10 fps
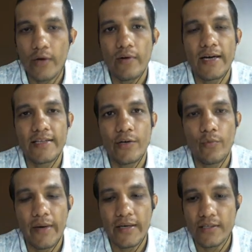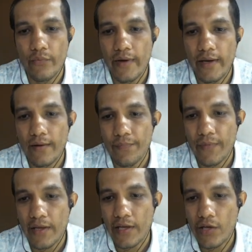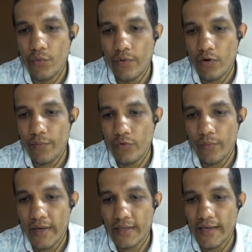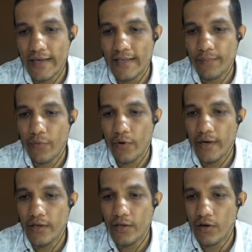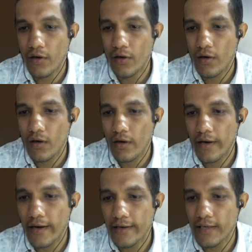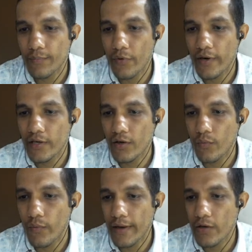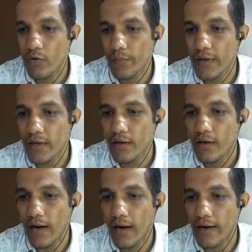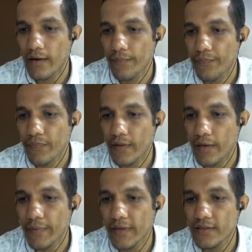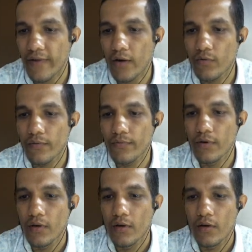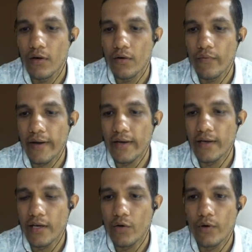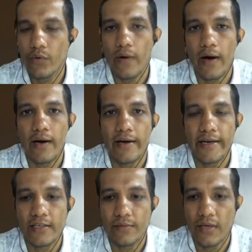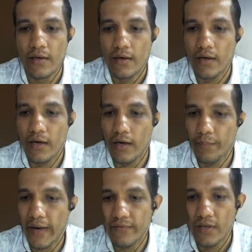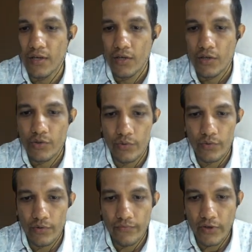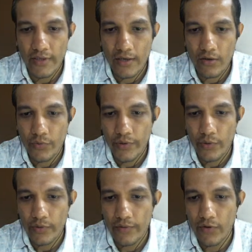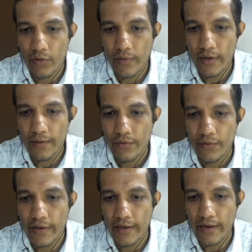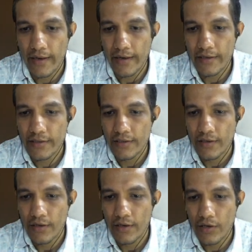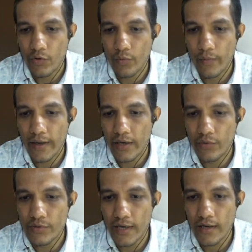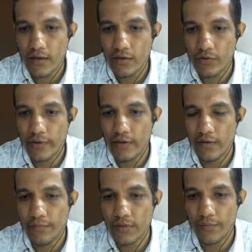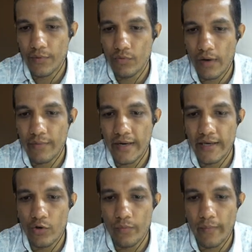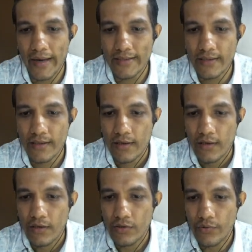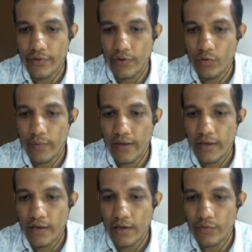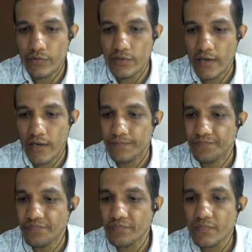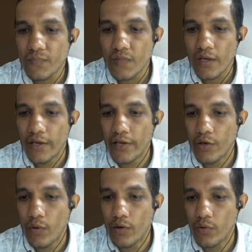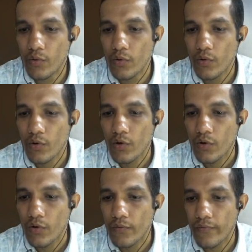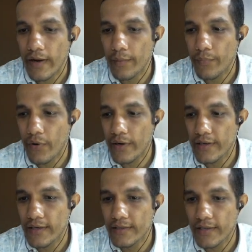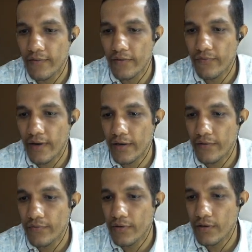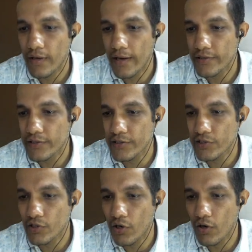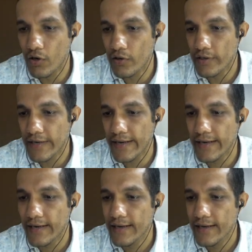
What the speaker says: will you get the umax? Now when u will be umax, at that point your y will be r. That means the value of y equal to r, radius of the pipe. So for that also we know the formula. We can write u by u star. So in terms of u, I am writing u max. So u by u star equal to 5.75, and this is log 10,